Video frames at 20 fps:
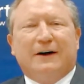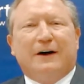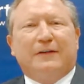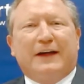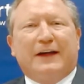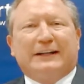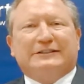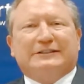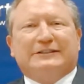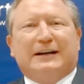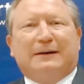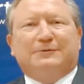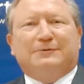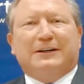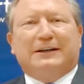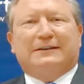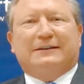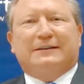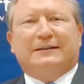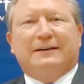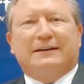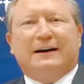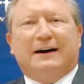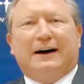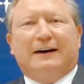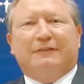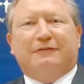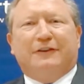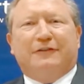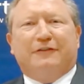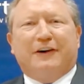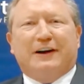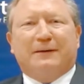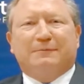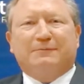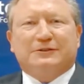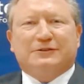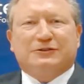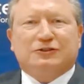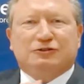On that subject, I've
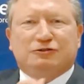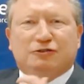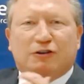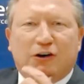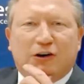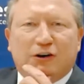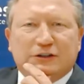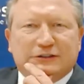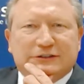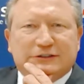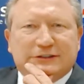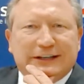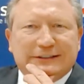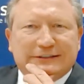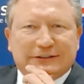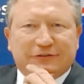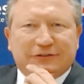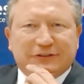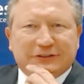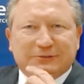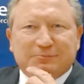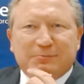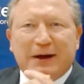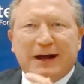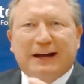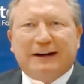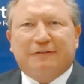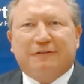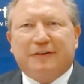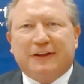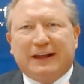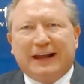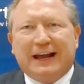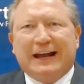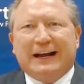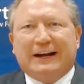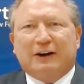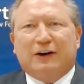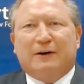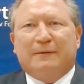developed a strong sense of respect for the
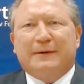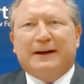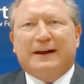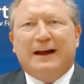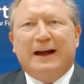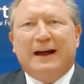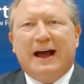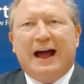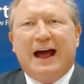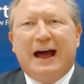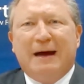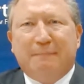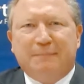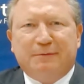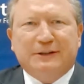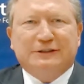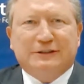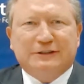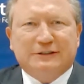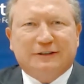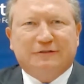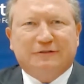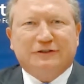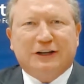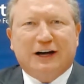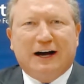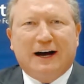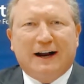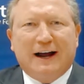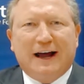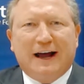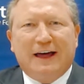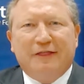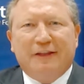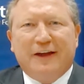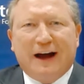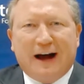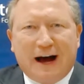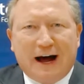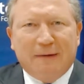economic ambitions of China and
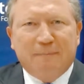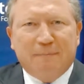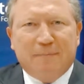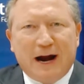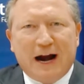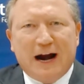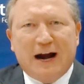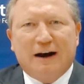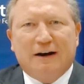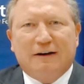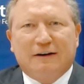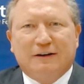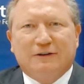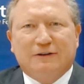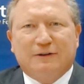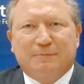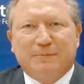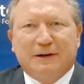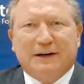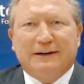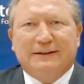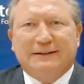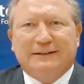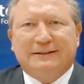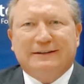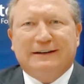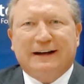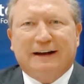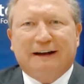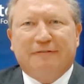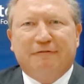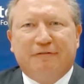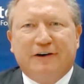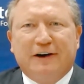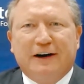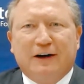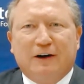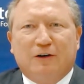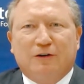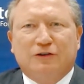their unparalleled ability to take a
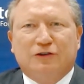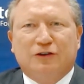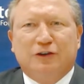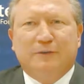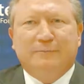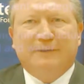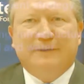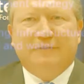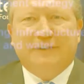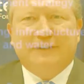very long-term